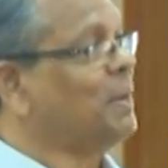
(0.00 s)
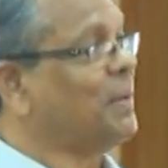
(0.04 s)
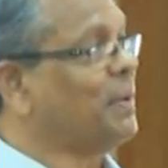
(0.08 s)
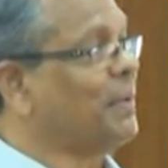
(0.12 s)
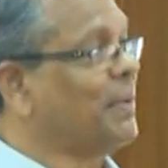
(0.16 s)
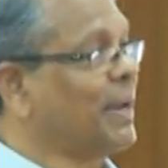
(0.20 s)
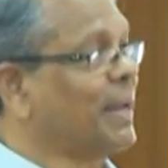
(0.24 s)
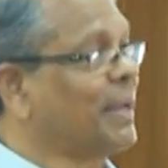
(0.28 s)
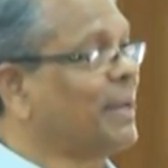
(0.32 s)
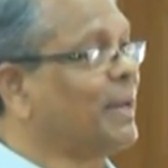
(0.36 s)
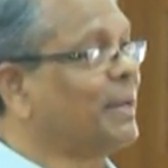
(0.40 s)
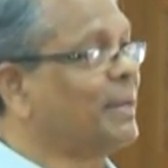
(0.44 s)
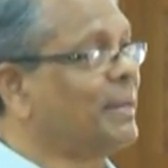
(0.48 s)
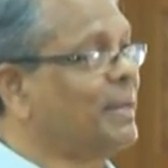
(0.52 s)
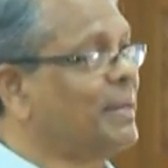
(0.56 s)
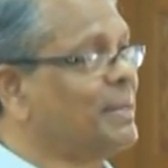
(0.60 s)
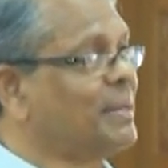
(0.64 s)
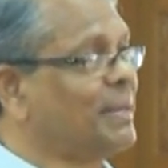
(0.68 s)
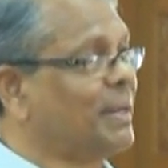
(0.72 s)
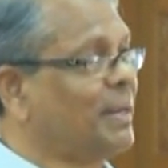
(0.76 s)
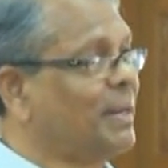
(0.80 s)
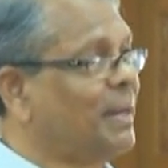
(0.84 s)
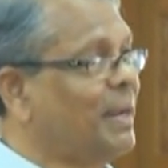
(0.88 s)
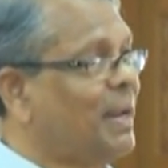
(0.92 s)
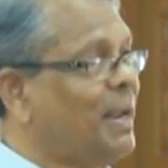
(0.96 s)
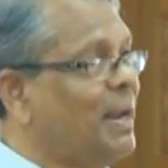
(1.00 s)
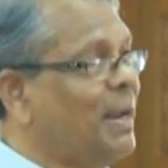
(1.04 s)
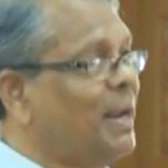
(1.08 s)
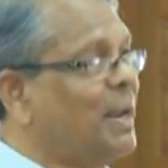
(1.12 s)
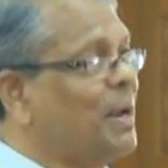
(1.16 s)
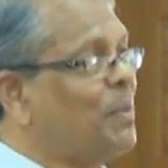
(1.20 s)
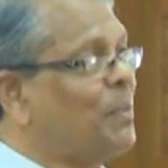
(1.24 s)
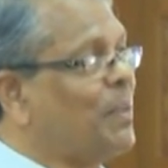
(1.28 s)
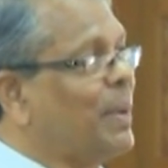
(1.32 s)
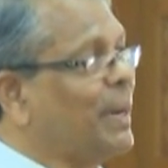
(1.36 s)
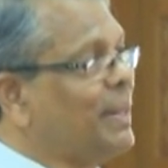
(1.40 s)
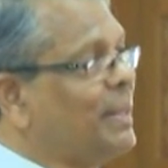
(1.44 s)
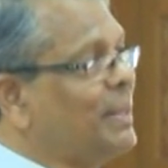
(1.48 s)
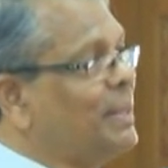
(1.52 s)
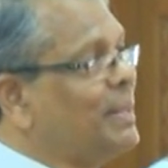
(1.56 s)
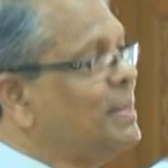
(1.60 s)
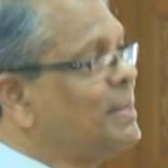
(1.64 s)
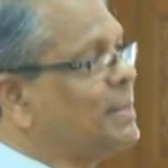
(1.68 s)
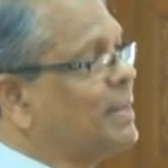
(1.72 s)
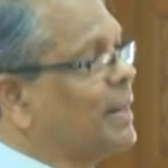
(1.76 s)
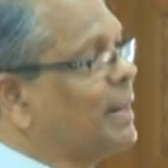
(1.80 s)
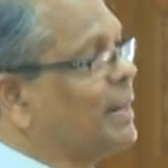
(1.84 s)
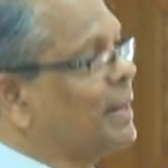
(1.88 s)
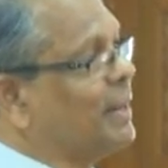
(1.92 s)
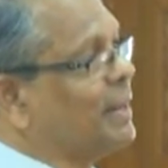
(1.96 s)
Some kind of recognition.
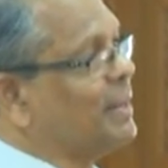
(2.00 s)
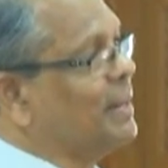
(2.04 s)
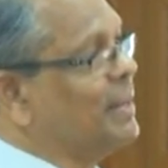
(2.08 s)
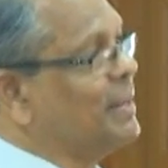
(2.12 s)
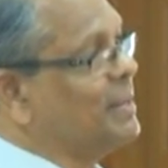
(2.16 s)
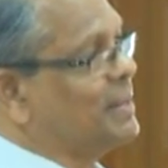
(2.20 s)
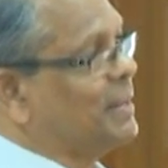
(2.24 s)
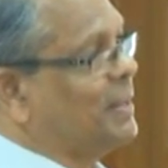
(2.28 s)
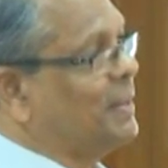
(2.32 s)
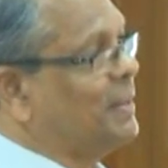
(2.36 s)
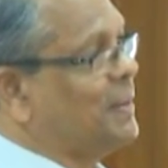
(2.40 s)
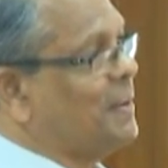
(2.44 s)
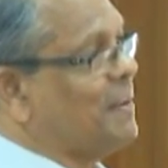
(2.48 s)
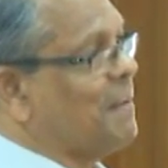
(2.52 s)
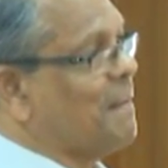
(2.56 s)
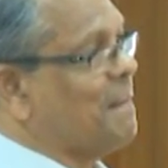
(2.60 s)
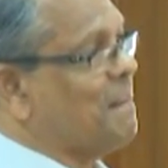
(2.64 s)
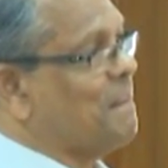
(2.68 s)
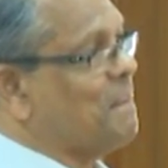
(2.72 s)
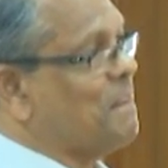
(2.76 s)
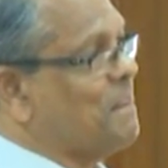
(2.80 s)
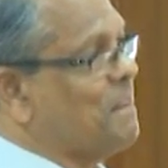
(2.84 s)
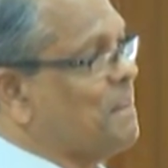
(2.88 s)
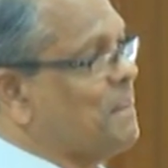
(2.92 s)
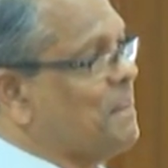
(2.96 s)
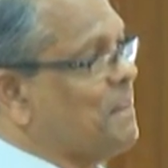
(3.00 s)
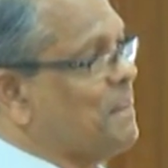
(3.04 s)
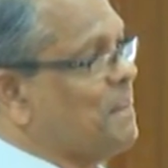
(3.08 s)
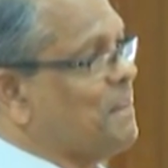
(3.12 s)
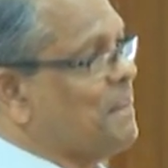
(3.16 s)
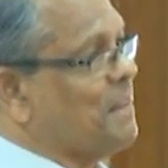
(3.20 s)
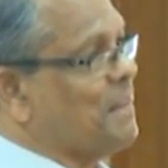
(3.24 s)
Now, what is this recognition?